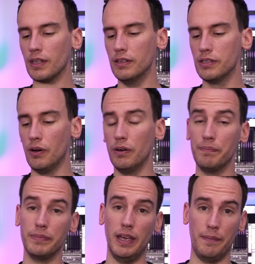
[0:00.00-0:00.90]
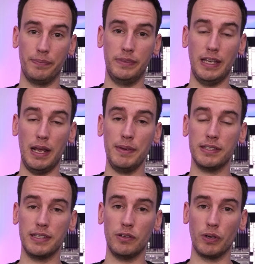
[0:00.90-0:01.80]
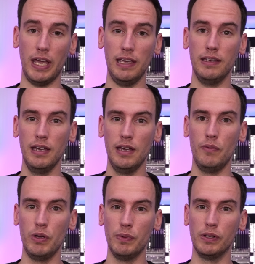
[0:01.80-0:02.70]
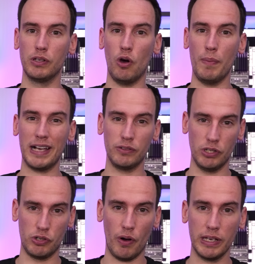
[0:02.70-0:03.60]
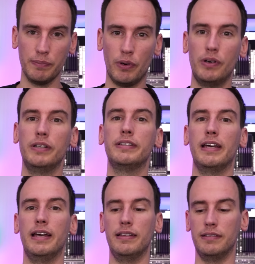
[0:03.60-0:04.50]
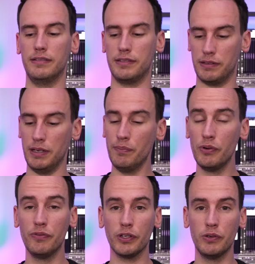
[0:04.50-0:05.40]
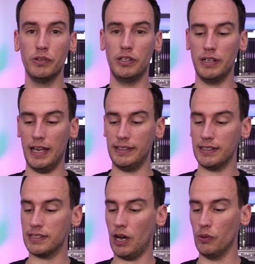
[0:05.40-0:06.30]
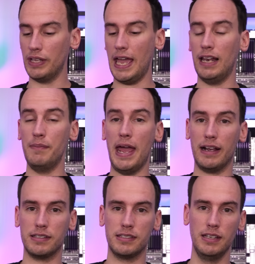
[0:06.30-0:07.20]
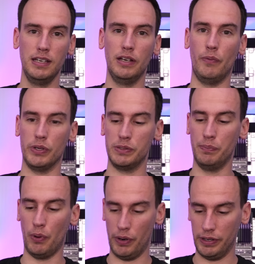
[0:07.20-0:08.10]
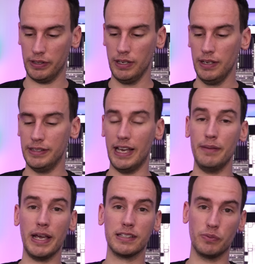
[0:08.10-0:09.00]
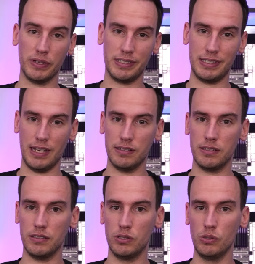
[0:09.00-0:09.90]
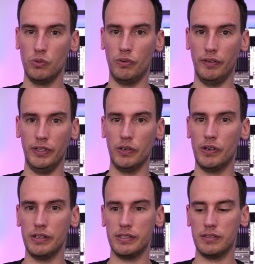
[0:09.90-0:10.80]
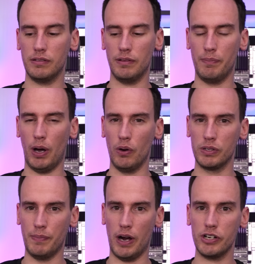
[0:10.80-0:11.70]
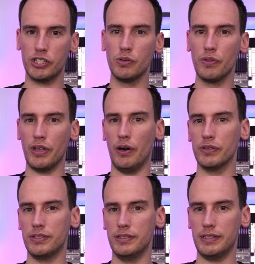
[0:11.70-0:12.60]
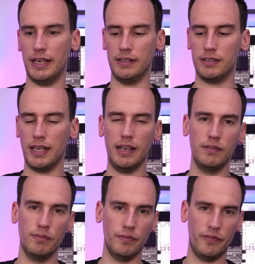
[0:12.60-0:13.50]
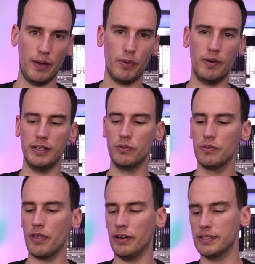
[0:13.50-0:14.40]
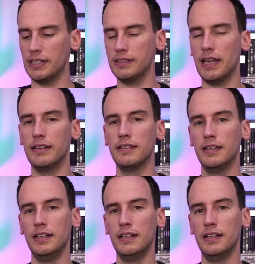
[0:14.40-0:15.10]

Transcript: So yeah, Danamics said, okay, we will go back to the drawing board and improve the cooler, and that's how the LMX was born. The LMX was sent to reviewers about March 2010, February 2010,